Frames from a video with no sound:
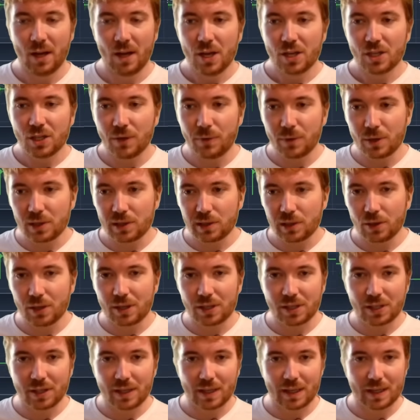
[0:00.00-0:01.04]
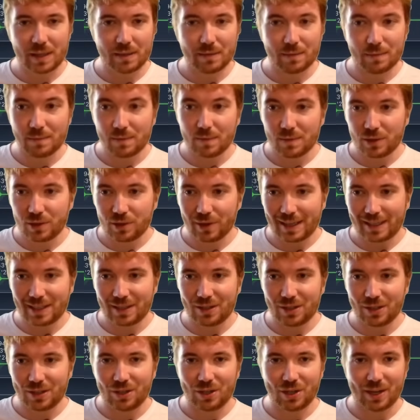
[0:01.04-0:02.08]
So if we just look to the
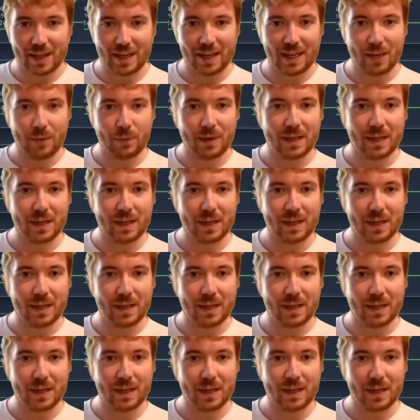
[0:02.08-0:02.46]
Strategy chart here,